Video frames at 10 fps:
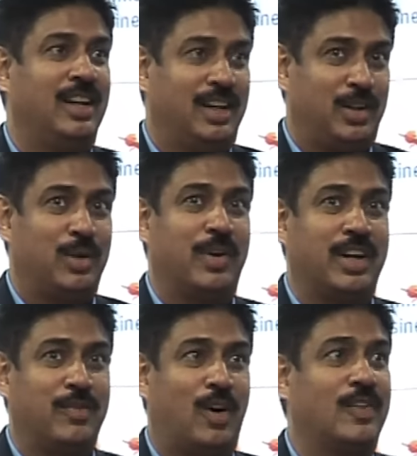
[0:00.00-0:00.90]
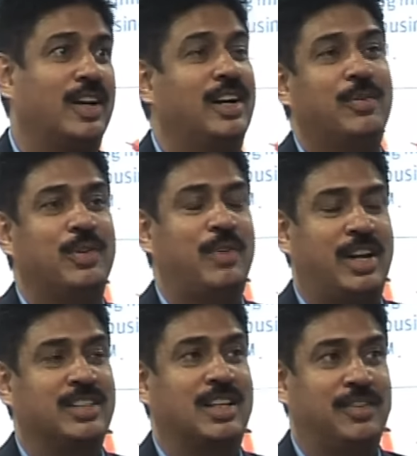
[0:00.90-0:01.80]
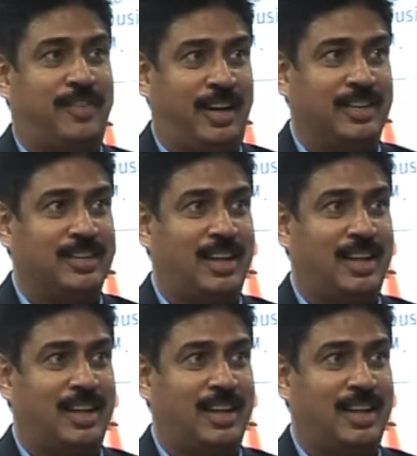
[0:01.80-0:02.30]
were involved in it with various other funds.